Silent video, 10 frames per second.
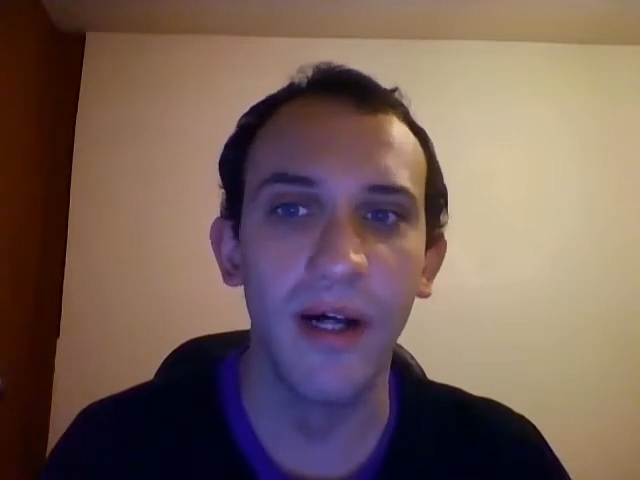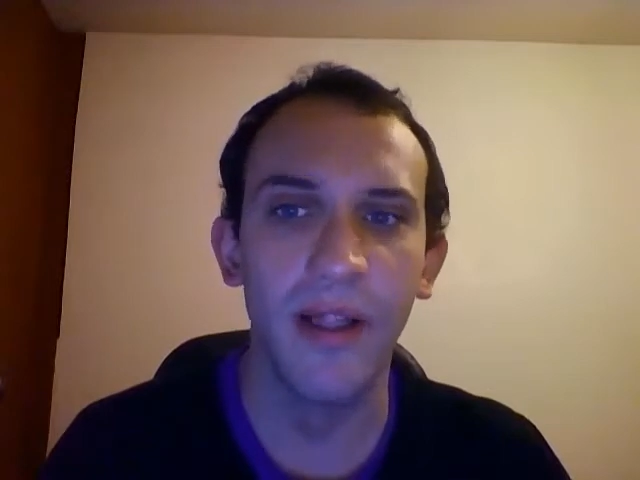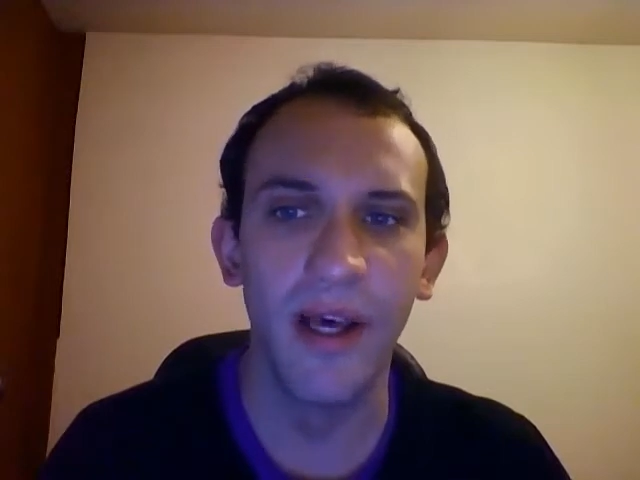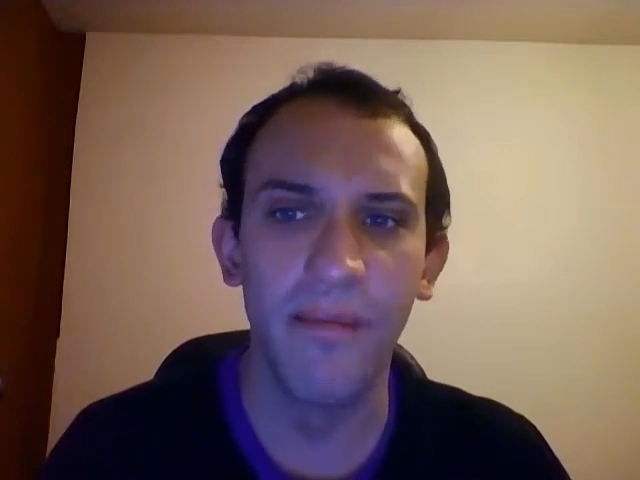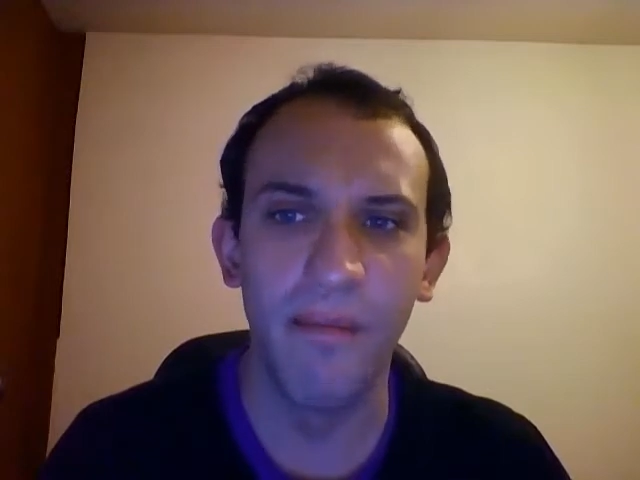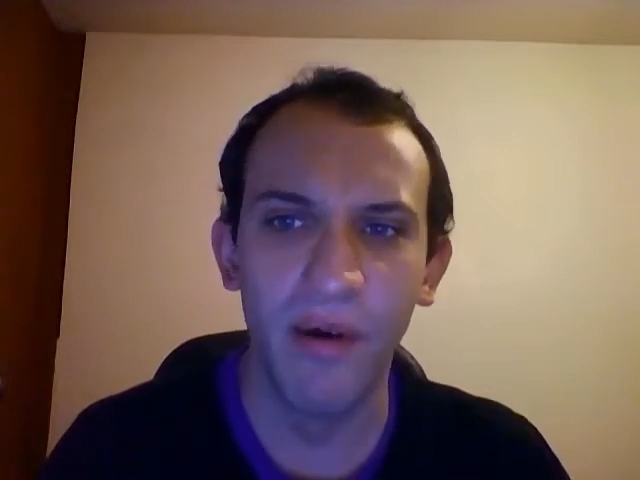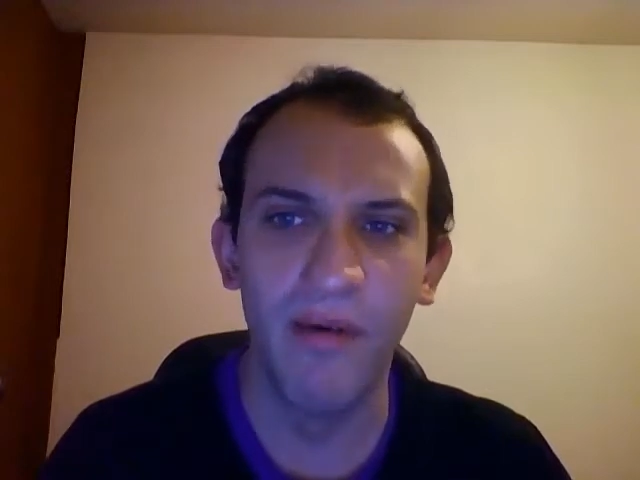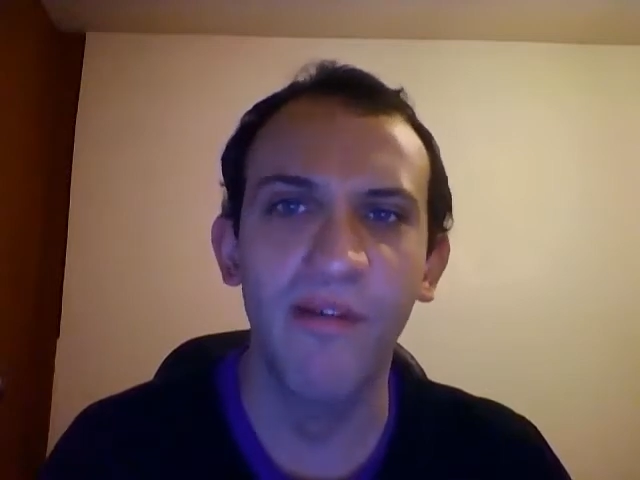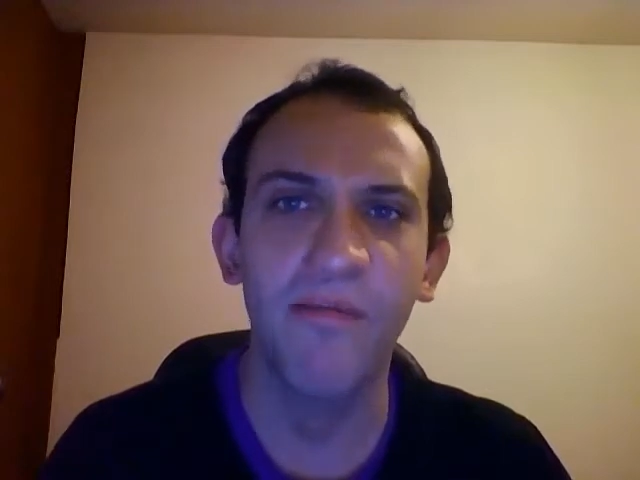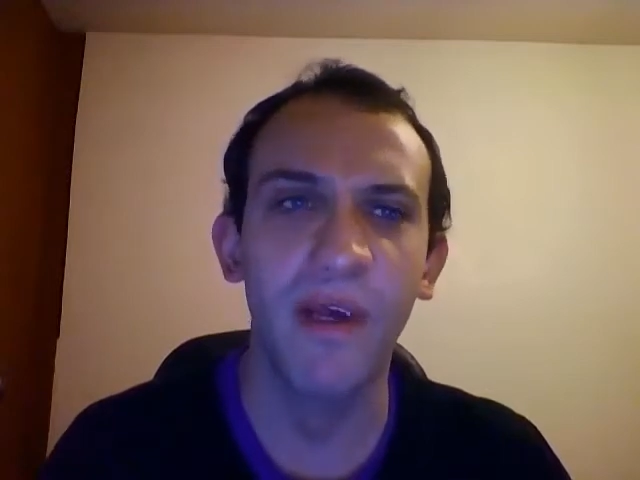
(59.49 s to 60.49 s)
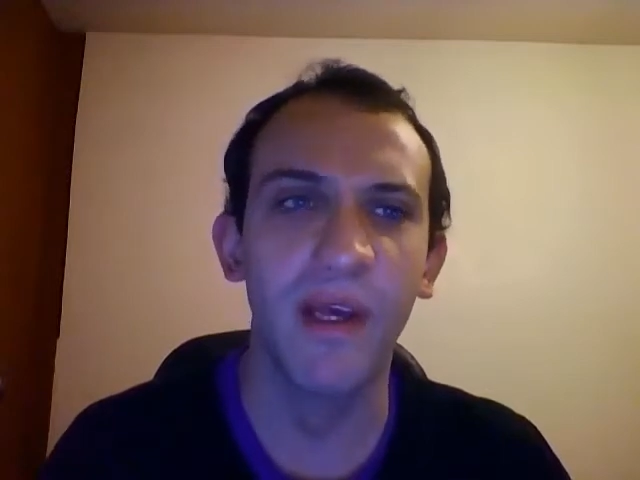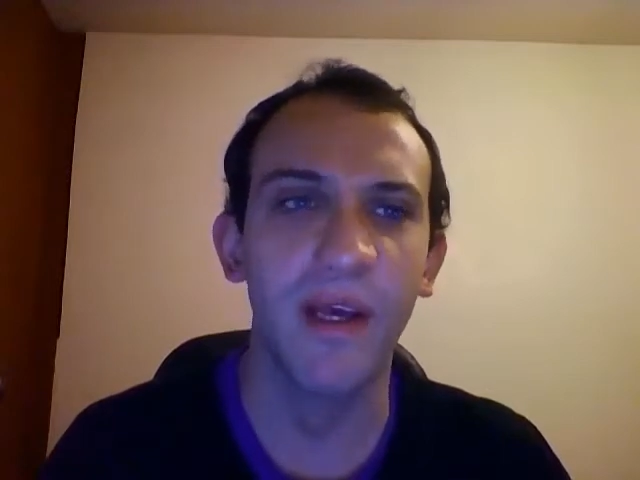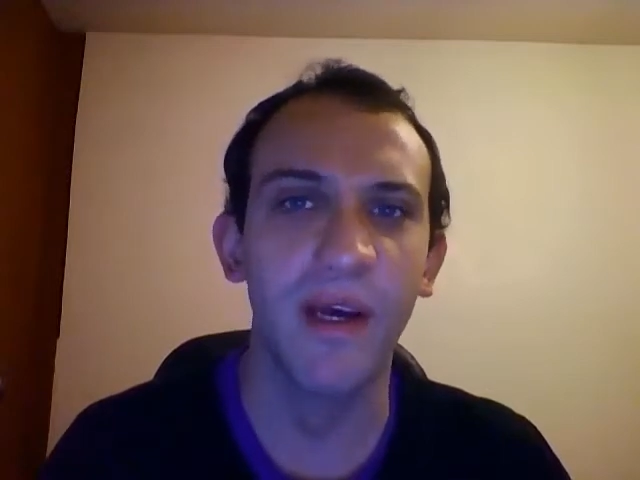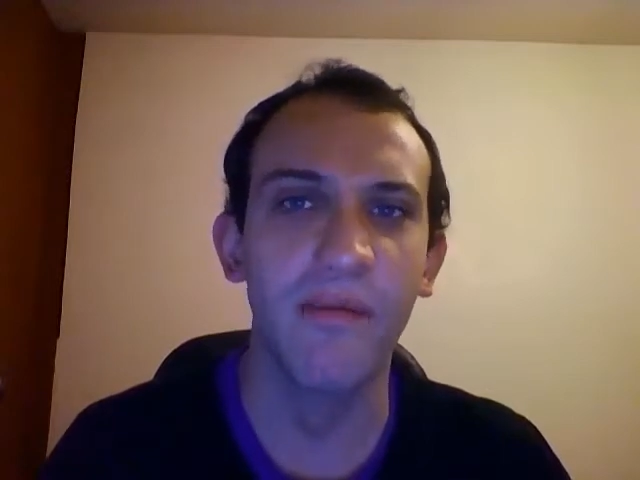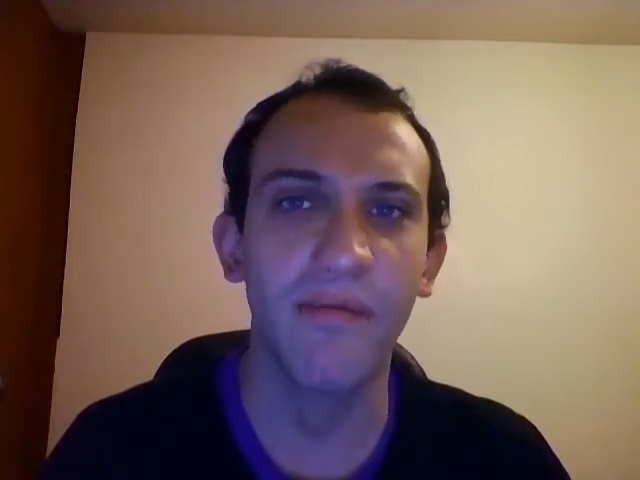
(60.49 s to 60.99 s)
They've both
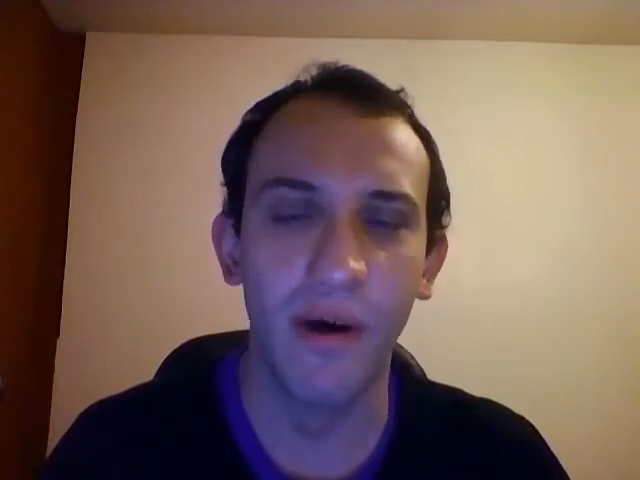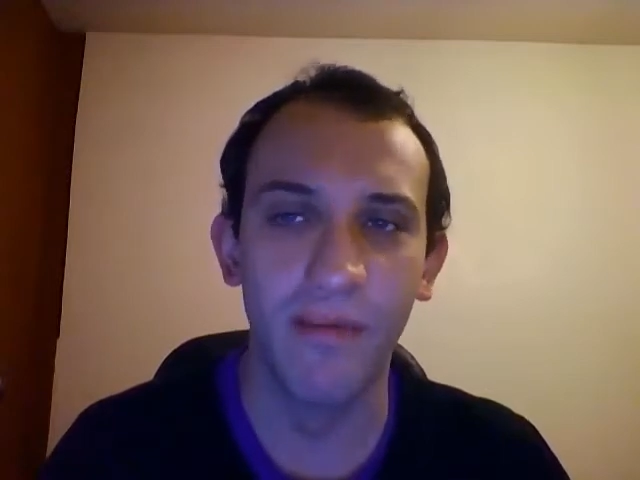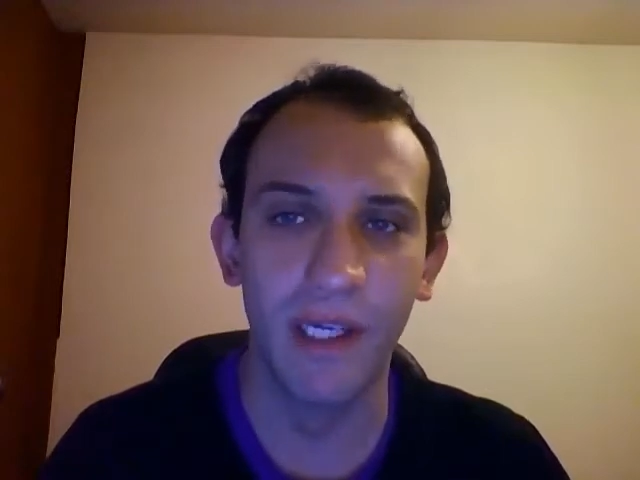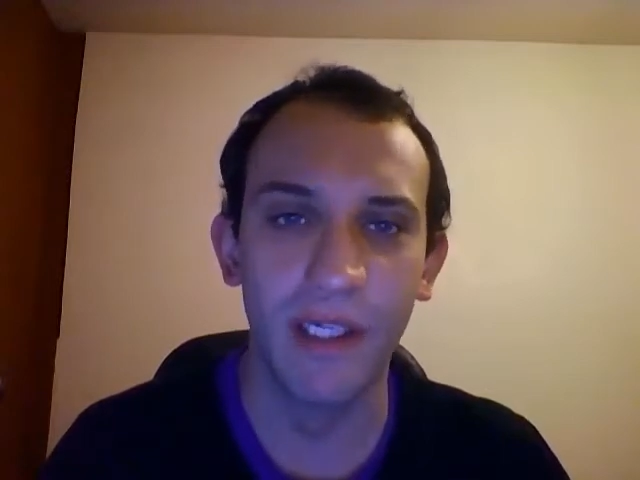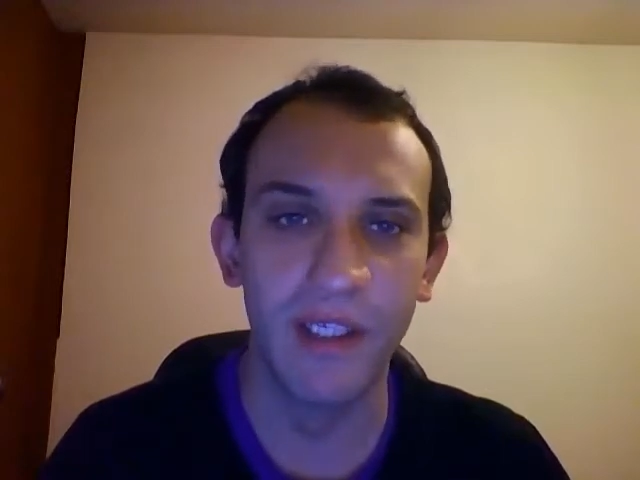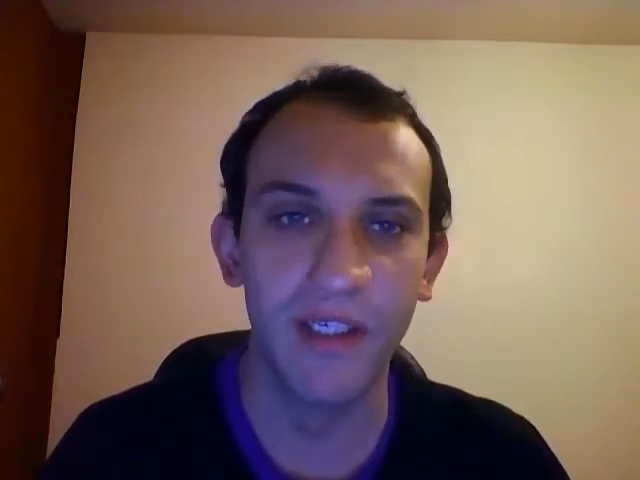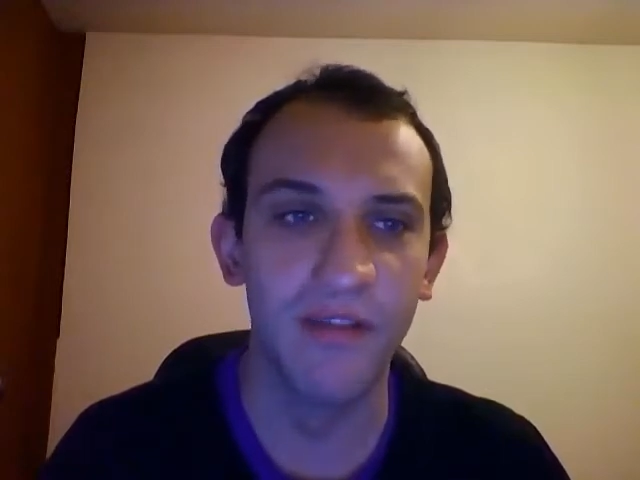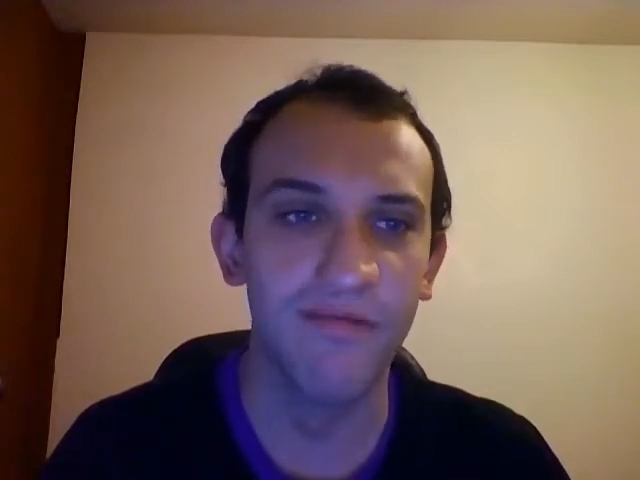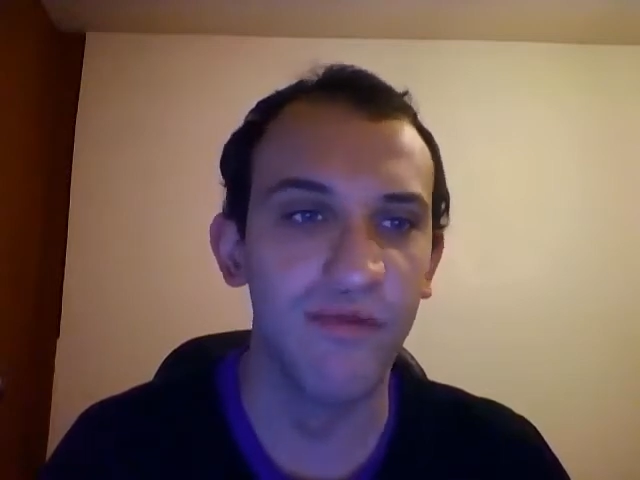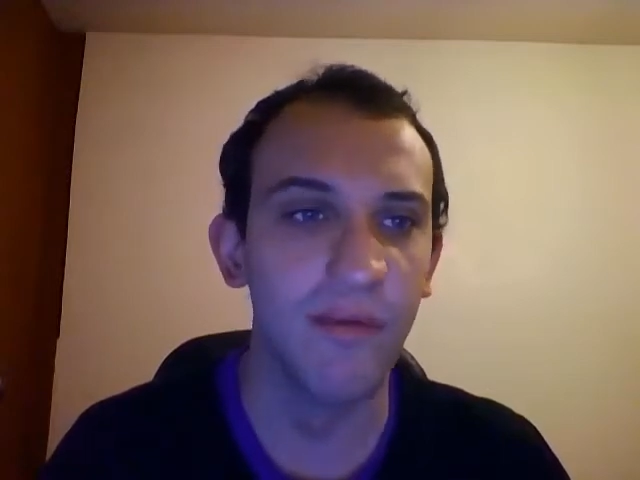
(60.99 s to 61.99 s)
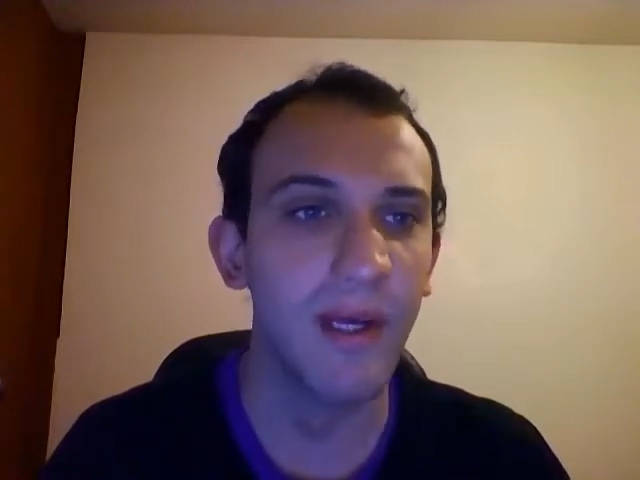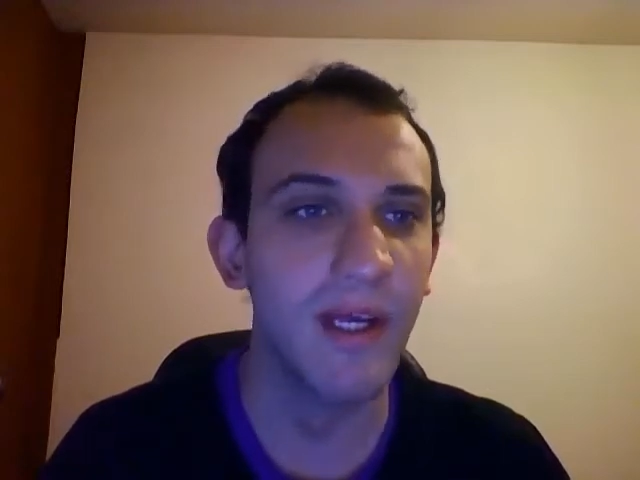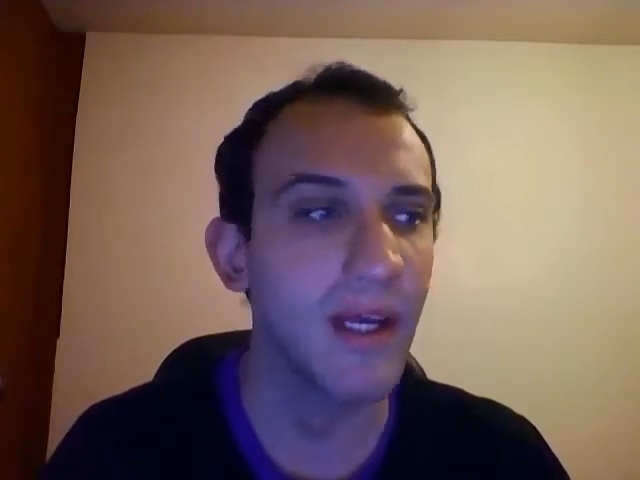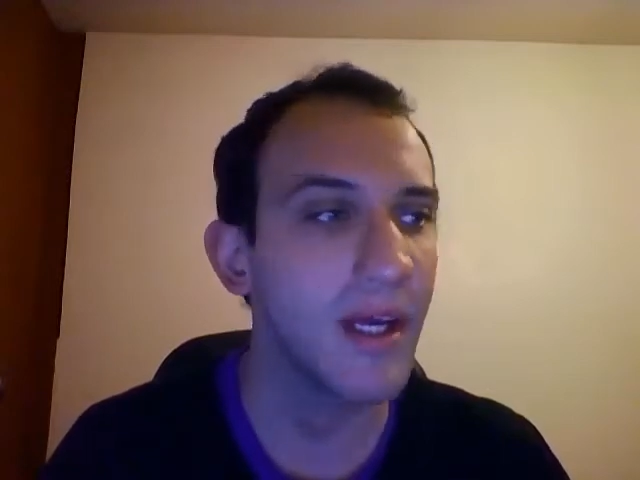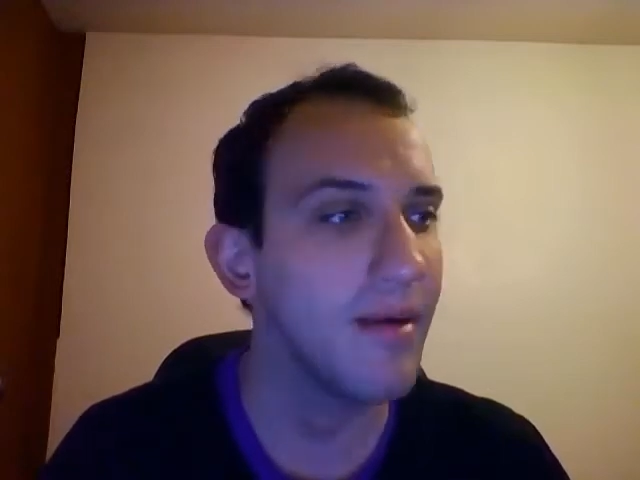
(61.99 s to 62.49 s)
been prime ministers of
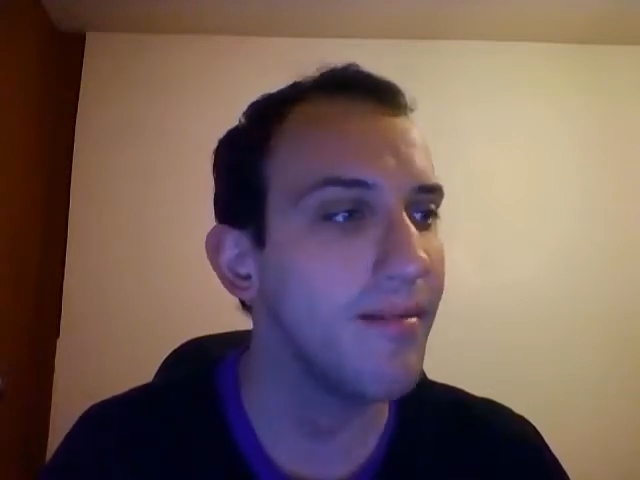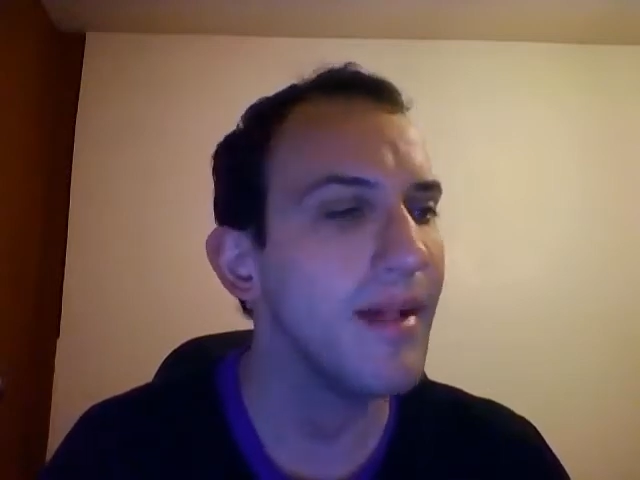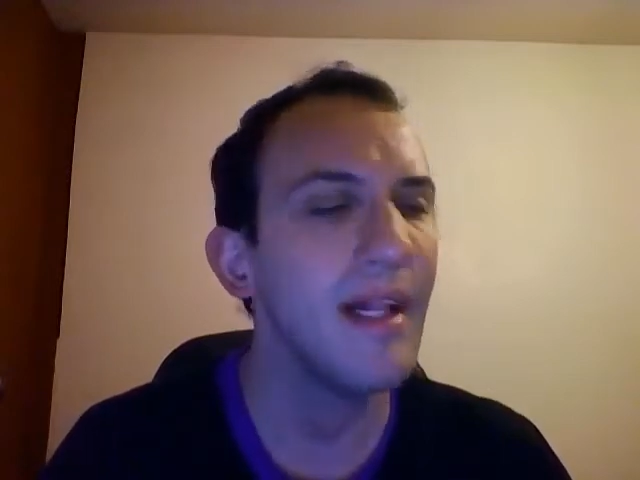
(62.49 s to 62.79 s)
Romania,